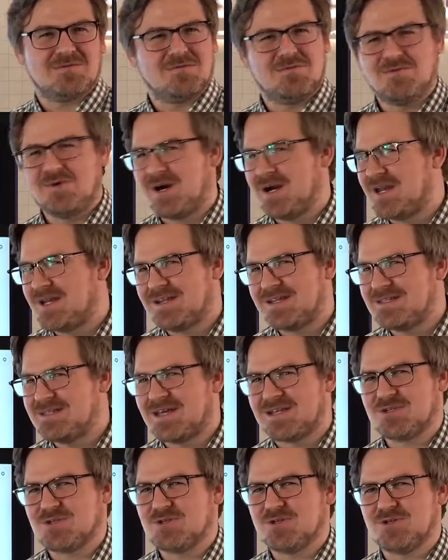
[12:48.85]
Why did
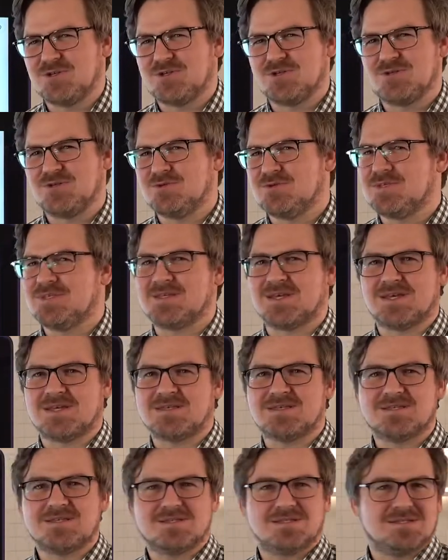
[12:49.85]
that student do
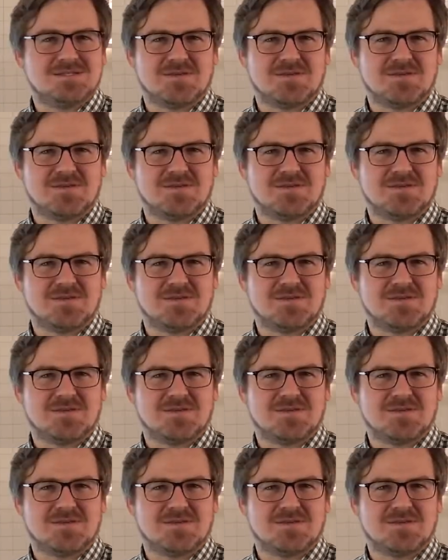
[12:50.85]
6